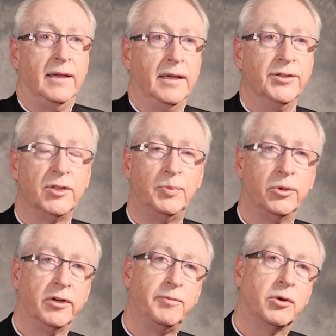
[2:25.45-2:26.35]
in
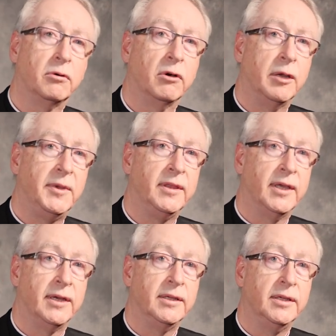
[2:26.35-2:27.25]
support of programming
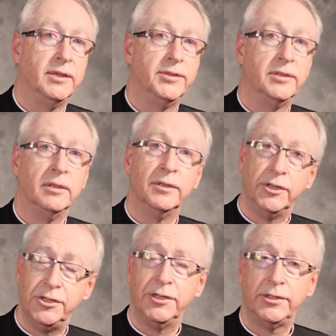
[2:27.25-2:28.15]
that is
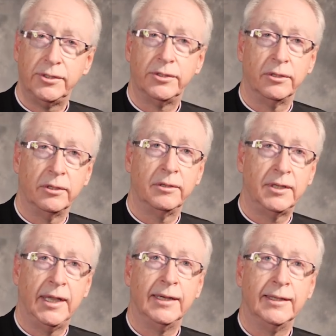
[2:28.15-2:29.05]
Indigenous discerned
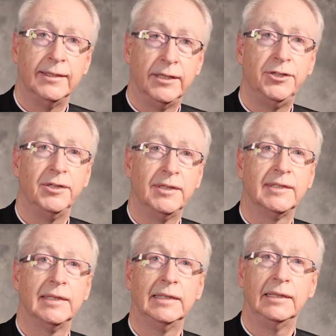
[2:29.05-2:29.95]
and
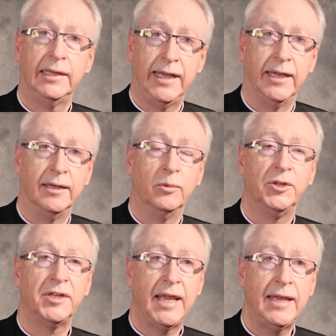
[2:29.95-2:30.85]
Indigenous led, and
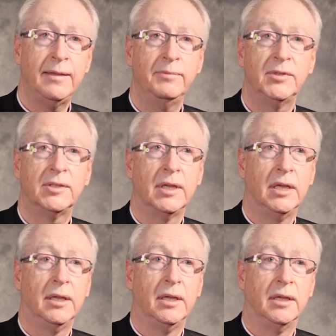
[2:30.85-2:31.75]
which aims
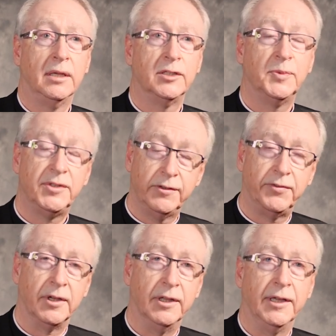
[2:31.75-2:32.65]

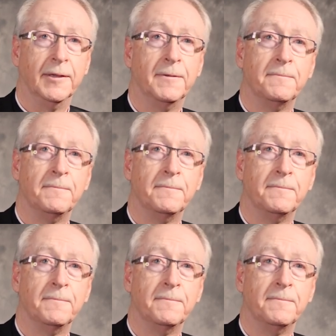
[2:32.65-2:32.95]
specifically